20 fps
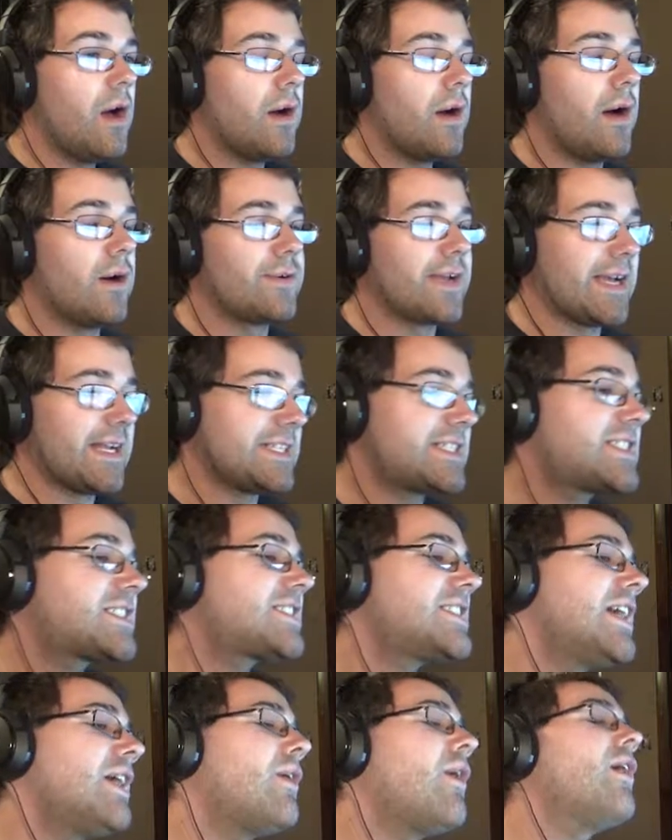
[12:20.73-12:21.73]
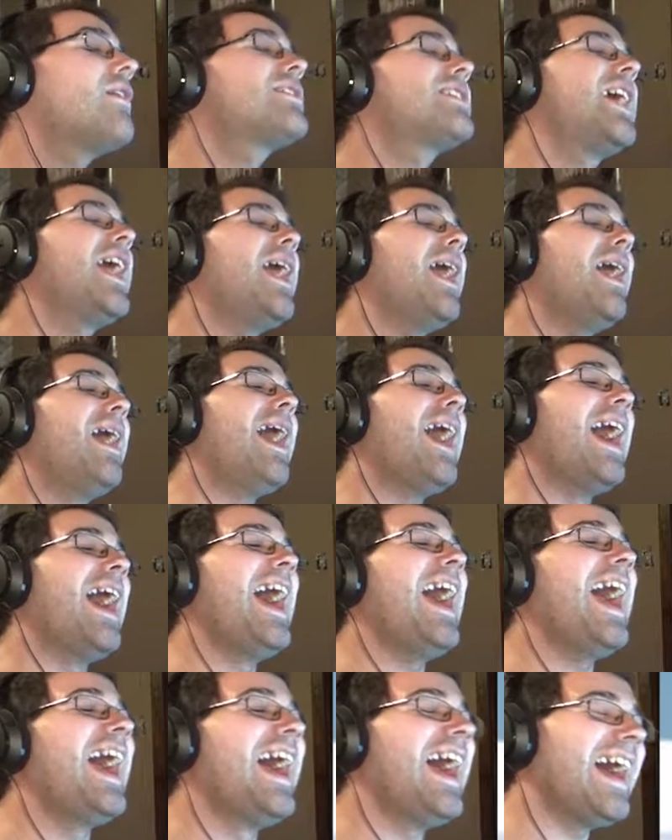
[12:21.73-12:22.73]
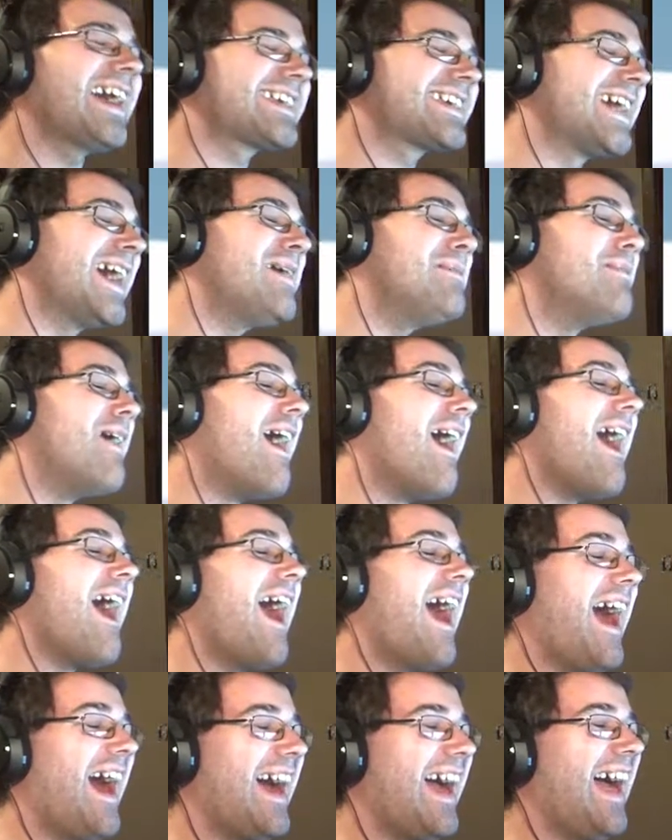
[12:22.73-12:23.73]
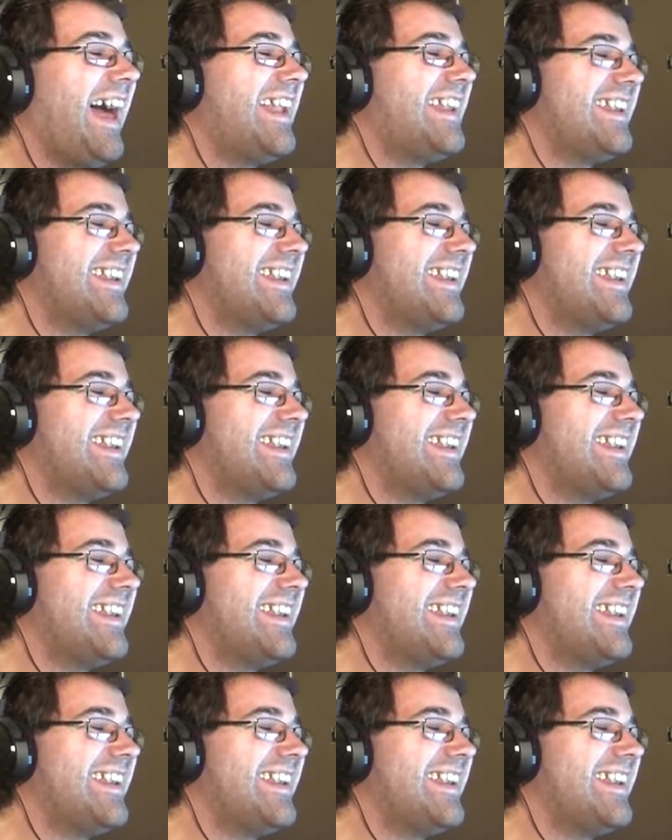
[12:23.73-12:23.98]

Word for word: Okay, still... Come on!